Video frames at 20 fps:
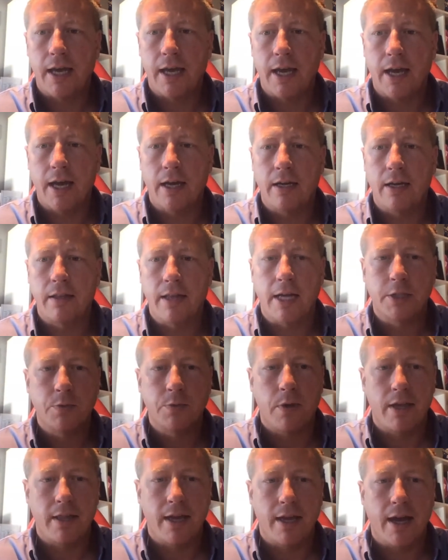and
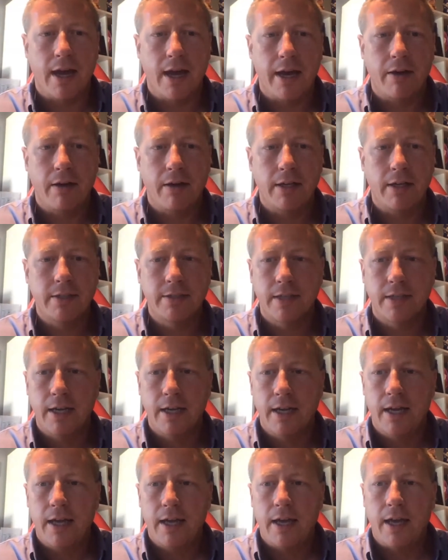that's why they hire
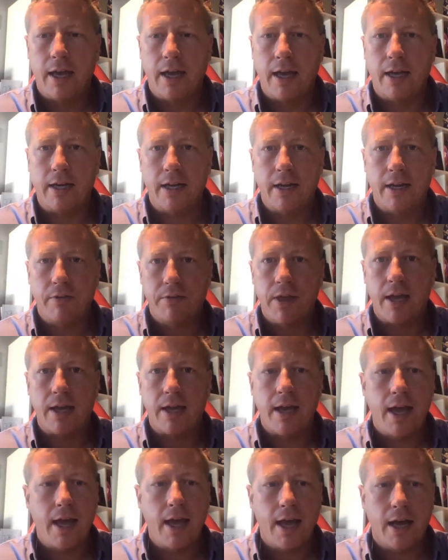us. And
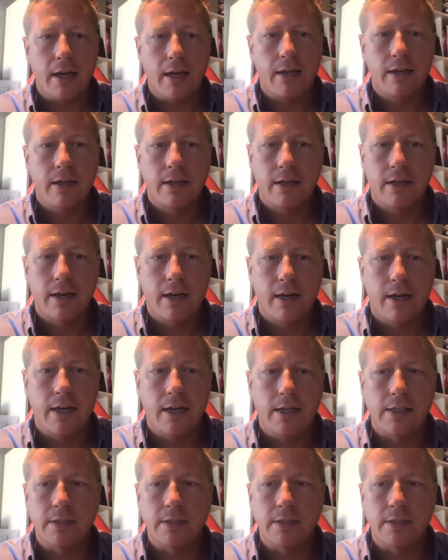if they can,